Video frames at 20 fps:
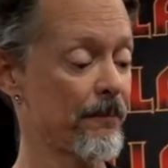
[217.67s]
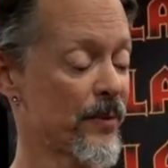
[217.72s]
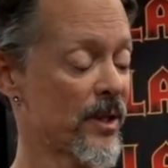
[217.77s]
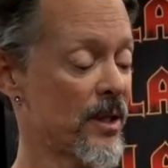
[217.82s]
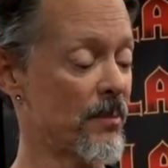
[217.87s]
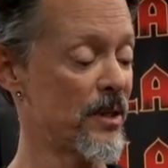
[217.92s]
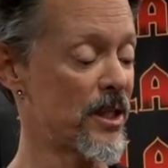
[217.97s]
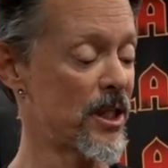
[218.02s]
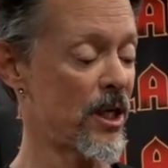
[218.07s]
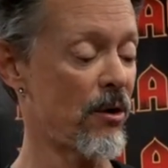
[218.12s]

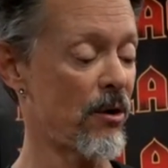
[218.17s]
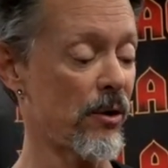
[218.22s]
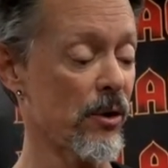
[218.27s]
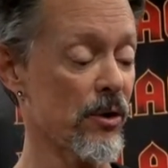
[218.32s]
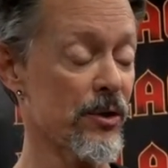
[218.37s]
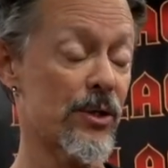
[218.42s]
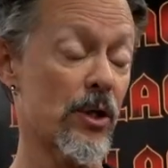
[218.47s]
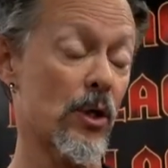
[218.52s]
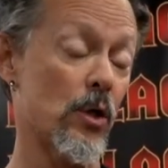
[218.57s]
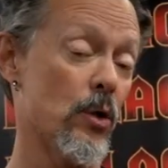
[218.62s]
the
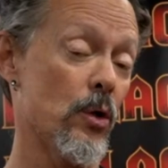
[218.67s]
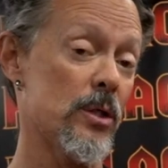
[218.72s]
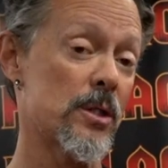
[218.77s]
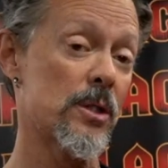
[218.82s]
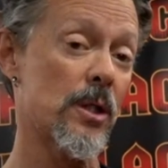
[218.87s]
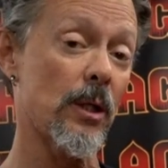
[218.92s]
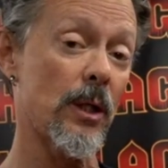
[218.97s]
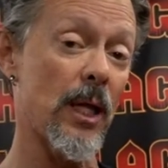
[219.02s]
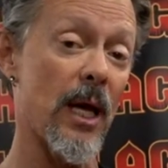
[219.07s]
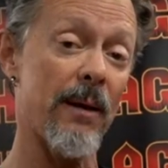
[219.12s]
materials, the goods,
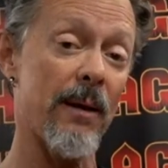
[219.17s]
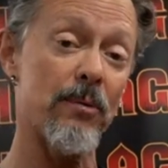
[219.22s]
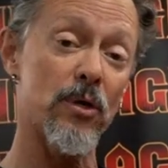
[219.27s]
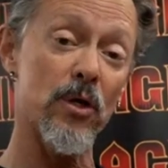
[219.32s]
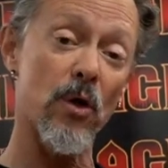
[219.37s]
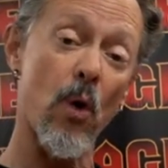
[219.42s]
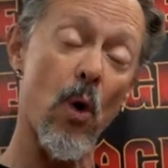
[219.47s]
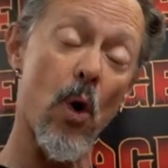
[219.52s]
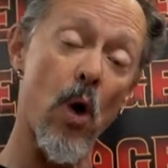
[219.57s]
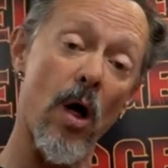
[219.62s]
the
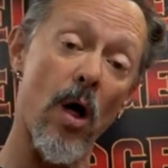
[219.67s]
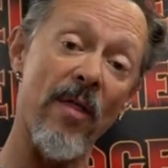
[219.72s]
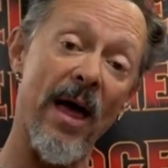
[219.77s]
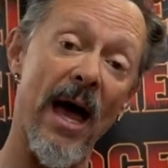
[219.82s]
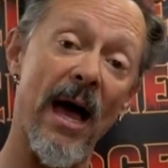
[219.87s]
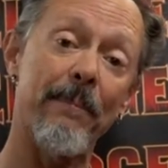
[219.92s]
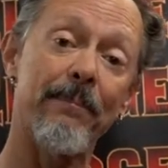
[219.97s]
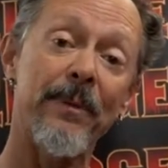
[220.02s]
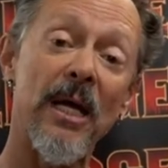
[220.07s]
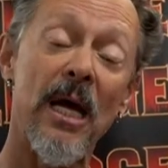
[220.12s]
labor, all
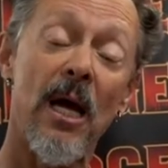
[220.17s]
that.